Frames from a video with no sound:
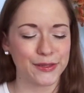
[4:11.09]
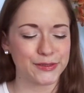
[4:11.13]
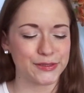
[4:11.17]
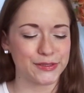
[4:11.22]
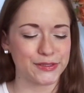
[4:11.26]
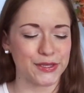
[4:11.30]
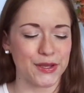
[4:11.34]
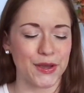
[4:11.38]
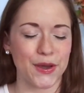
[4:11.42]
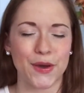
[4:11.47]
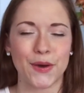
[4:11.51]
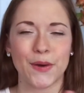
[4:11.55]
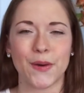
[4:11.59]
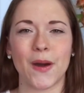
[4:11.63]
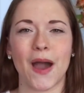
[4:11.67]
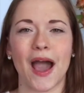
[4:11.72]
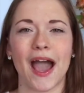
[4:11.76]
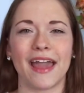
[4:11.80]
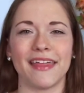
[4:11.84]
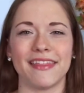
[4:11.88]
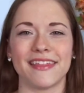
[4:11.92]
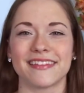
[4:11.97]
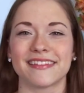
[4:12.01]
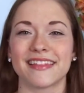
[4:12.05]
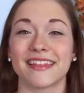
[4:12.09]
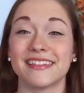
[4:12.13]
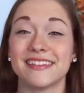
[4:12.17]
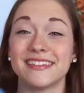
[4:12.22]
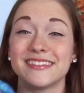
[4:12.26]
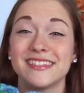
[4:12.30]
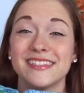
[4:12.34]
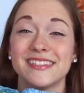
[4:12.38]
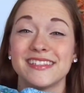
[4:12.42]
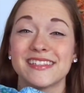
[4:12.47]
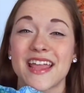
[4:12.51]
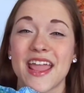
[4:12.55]
So I think that
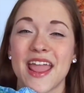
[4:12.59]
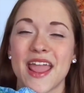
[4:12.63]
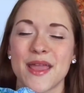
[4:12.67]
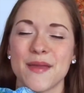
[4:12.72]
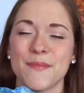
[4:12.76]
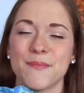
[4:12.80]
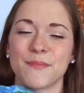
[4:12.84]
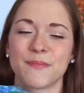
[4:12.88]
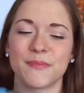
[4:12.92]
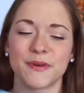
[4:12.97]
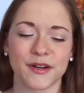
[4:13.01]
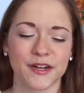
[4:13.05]
this is a